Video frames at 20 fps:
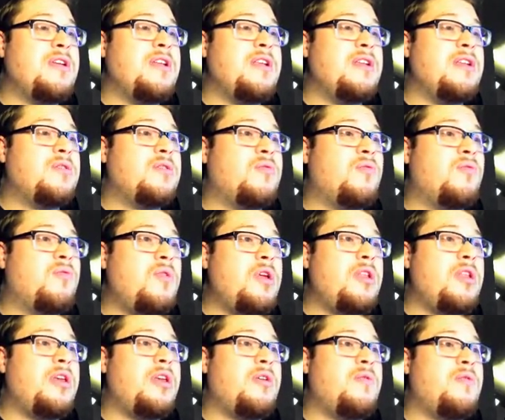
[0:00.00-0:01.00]
It is
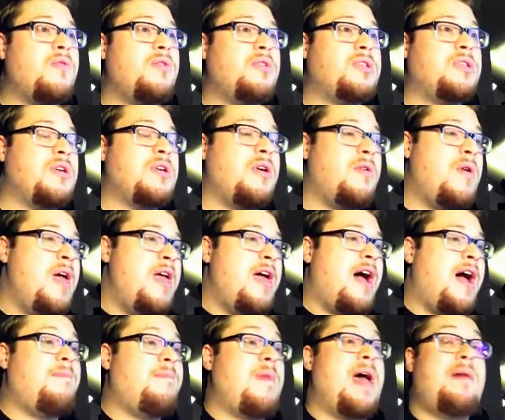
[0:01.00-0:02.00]
really cool, so
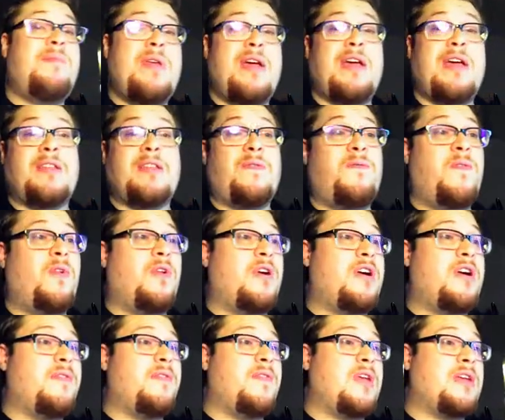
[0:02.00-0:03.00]
I'm happy I got the full
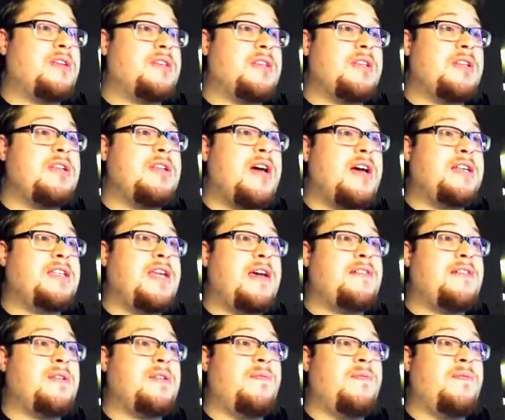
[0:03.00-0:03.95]
art of it, because it does have some